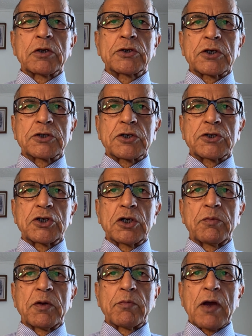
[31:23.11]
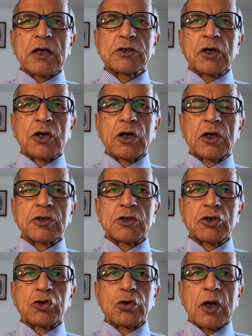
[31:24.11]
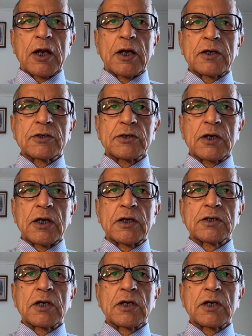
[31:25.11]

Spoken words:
such as German masqueraders in the United States